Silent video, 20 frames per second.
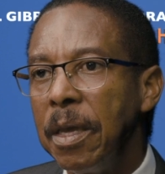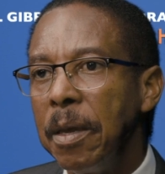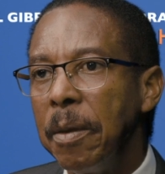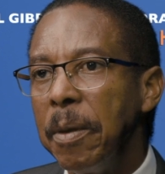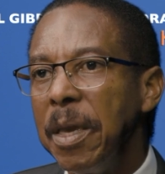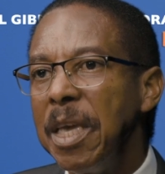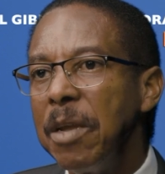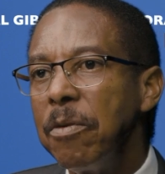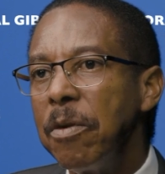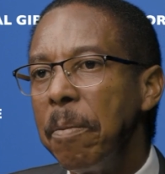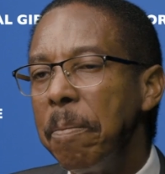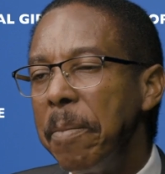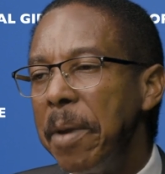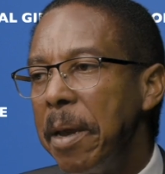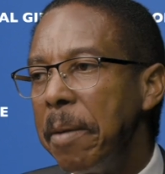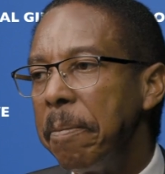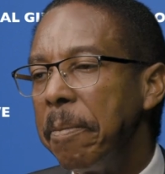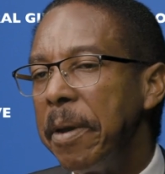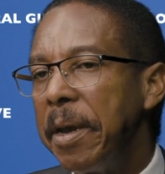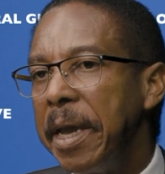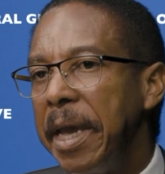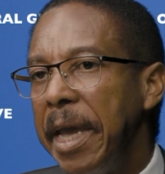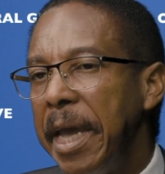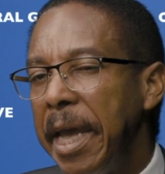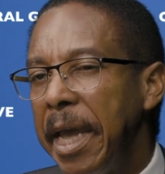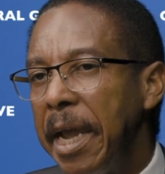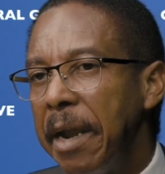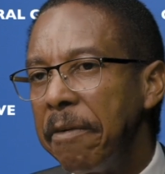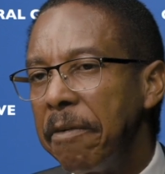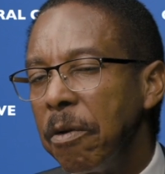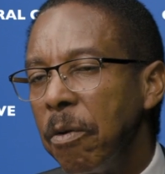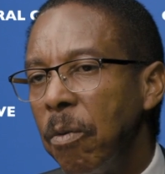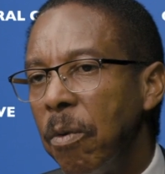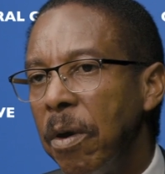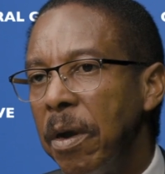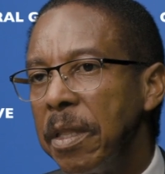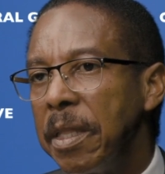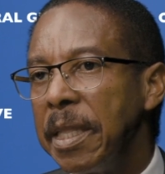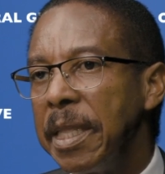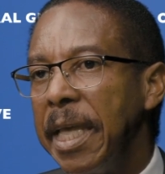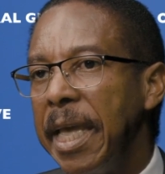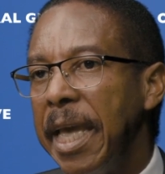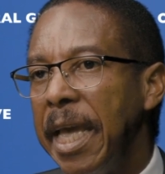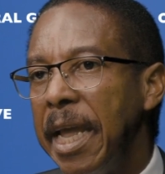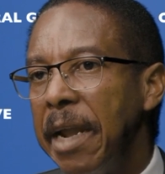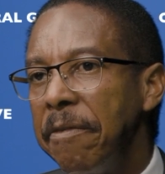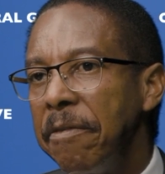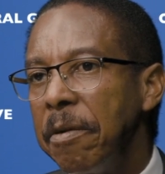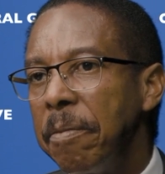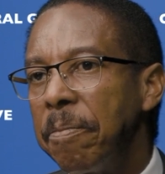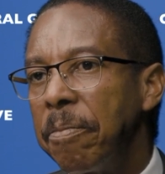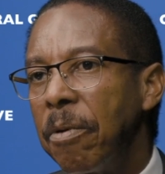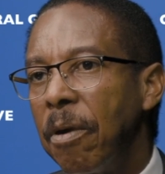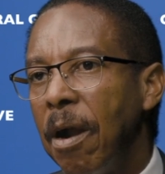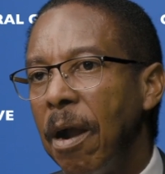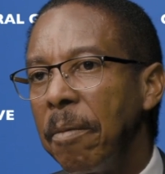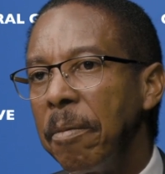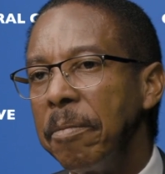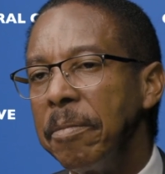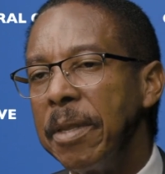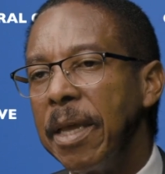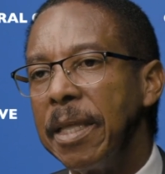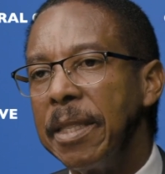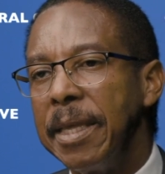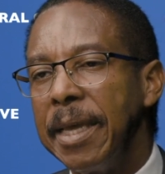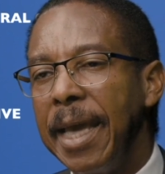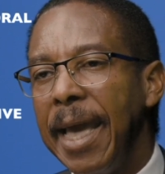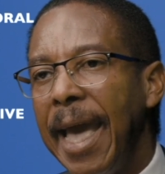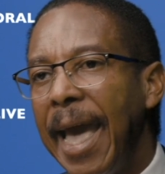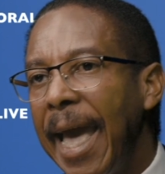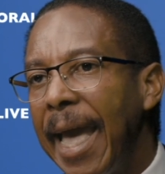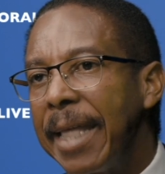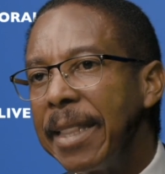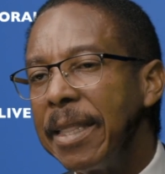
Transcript: He remembered everyone, every problem that they had.